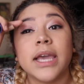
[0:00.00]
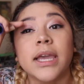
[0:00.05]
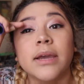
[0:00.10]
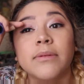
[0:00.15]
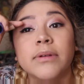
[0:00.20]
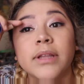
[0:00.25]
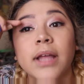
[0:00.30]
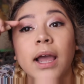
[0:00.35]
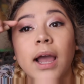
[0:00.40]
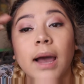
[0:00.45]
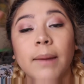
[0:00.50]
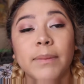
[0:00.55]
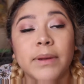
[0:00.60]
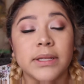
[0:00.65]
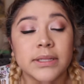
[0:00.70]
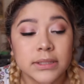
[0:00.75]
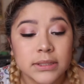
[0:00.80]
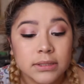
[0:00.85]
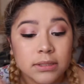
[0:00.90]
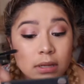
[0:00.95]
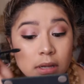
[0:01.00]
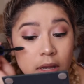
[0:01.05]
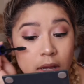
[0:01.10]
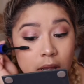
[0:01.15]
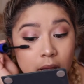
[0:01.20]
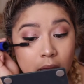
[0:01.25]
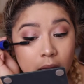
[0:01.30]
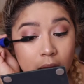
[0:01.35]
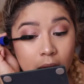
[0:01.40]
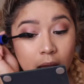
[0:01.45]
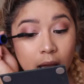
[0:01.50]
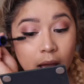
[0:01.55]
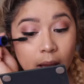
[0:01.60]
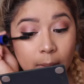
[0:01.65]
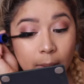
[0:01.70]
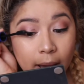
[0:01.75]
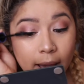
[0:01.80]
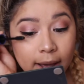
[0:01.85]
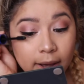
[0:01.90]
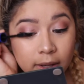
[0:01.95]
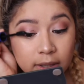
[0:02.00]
hate when that happens? I